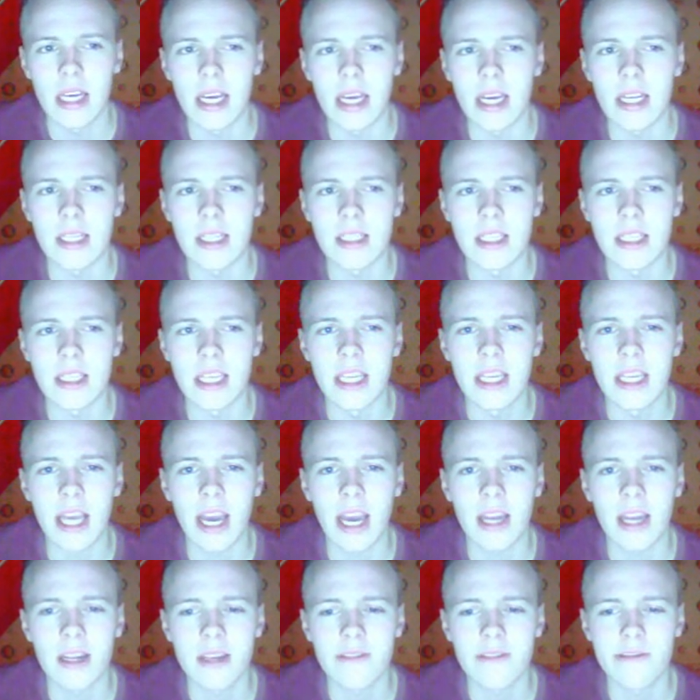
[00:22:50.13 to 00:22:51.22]
And he
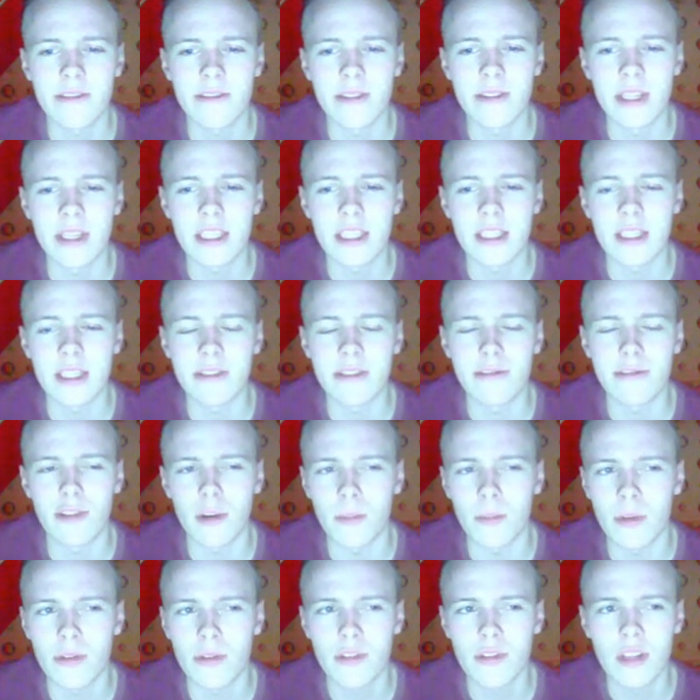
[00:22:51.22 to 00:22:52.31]
kind of needs the
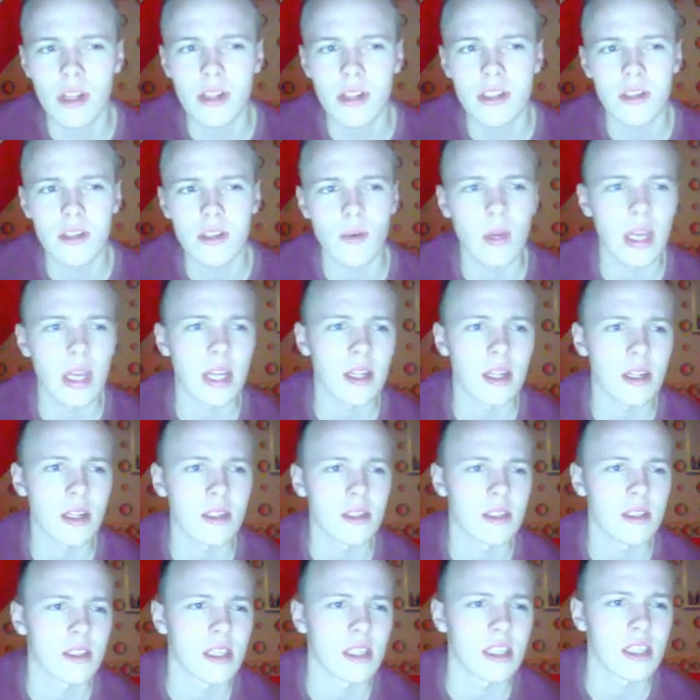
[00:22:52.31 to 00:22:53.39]
4 move slot, so he cannot
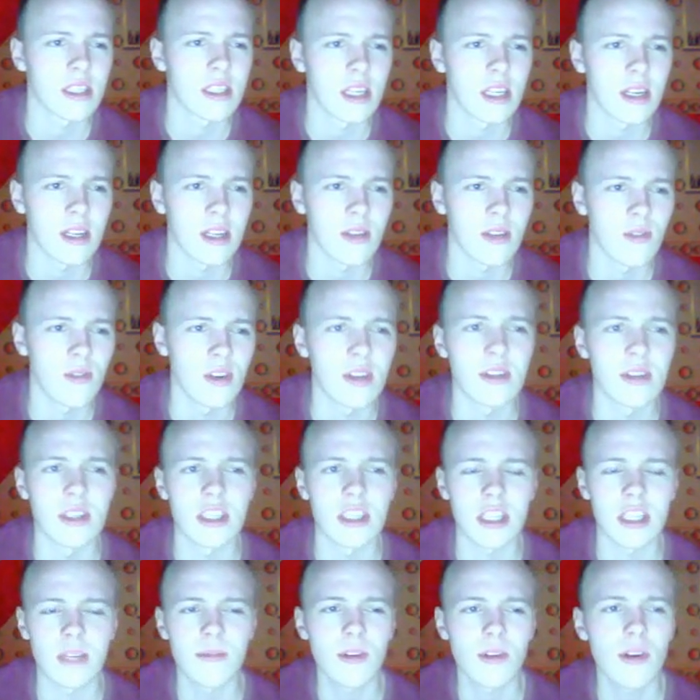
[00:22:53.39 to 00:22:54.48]
necessarily run the
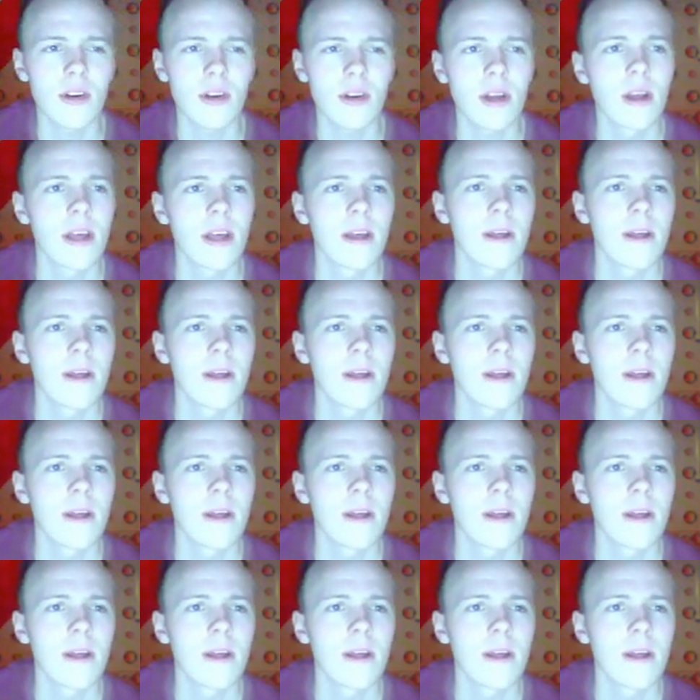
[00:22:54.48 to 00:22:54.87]
Sleep Talk.